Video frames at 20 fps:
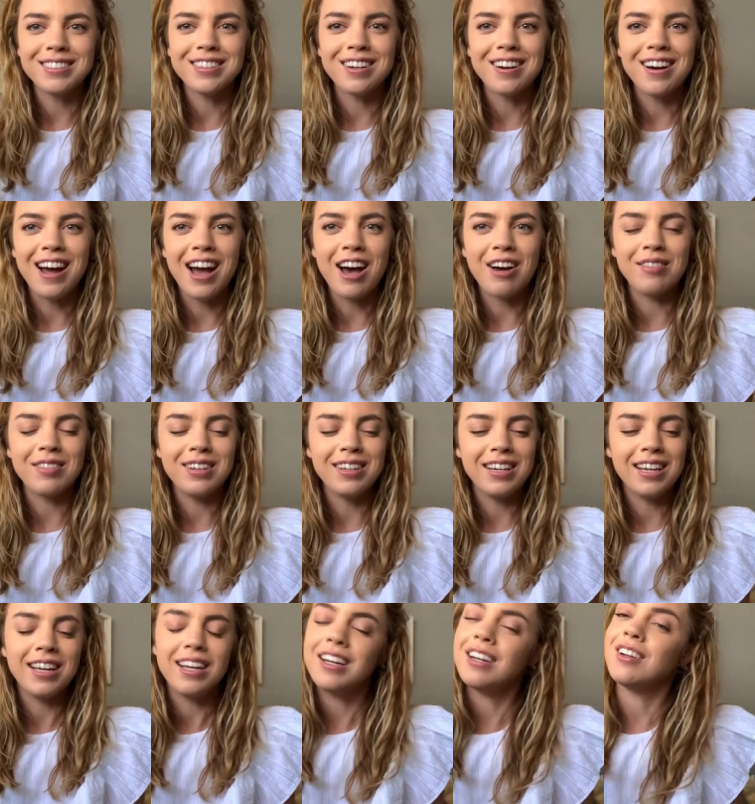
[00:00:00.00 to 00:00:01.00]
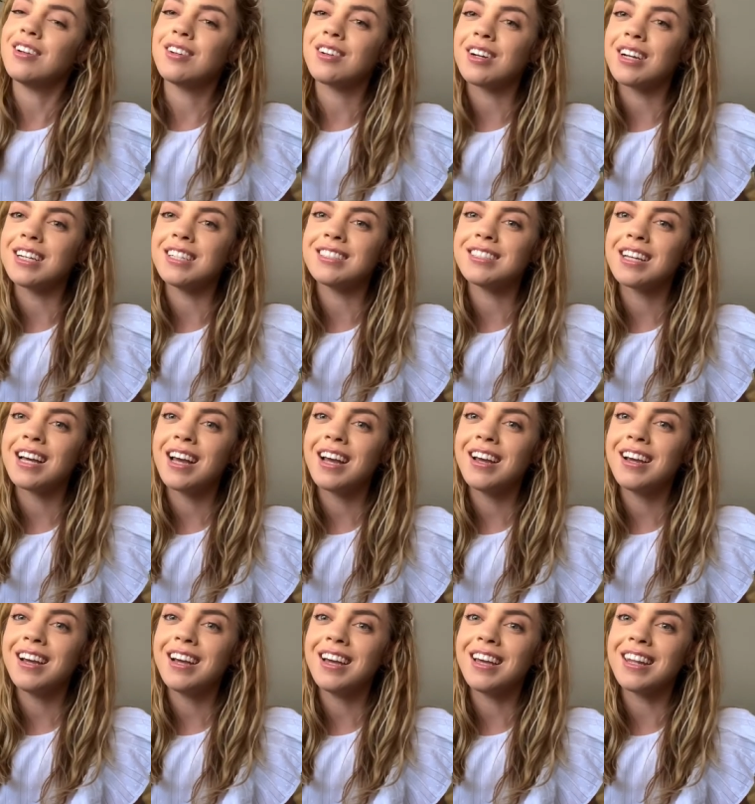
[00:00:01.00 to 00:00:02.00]
are having a great
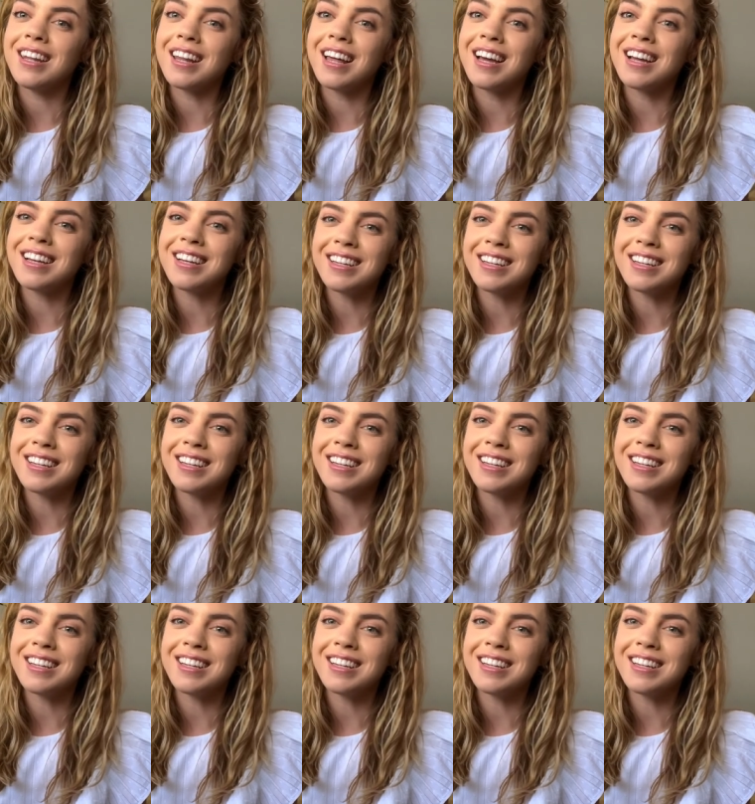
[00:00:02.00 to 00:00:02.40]
day and like